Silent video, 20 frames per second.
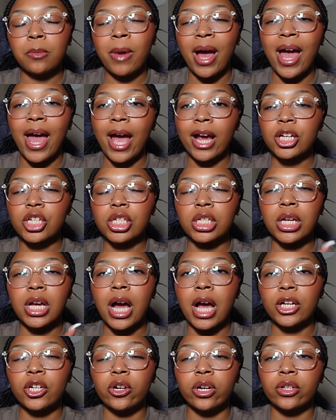I actually
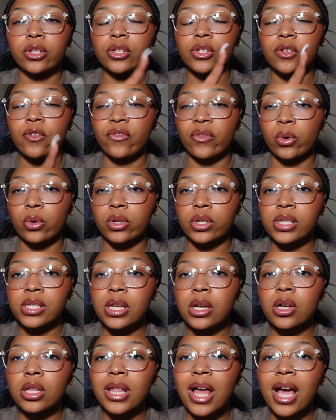got during the Sephora
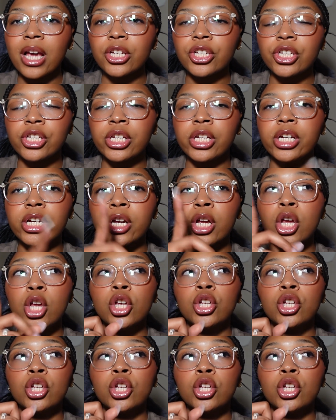sale last year.